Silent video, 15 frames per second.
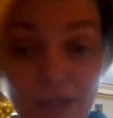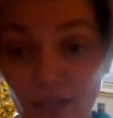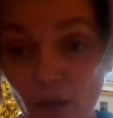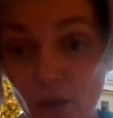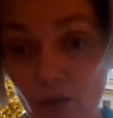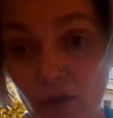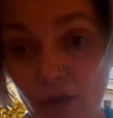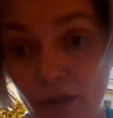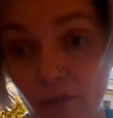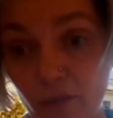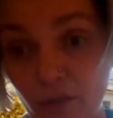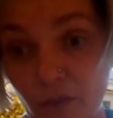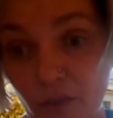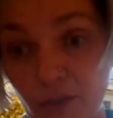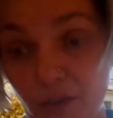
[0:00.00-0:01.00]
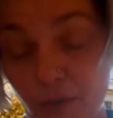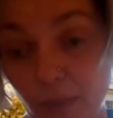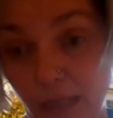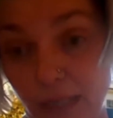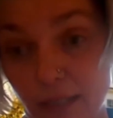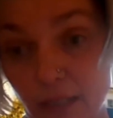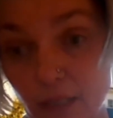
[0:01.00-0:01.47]
this country, the first
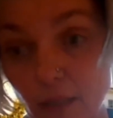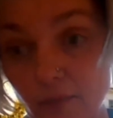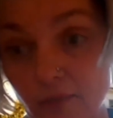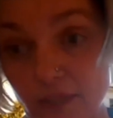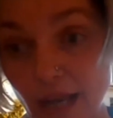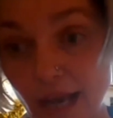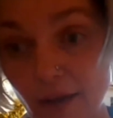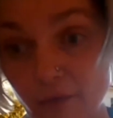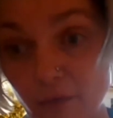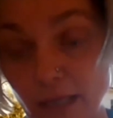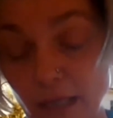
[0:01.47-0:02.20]
police service to have a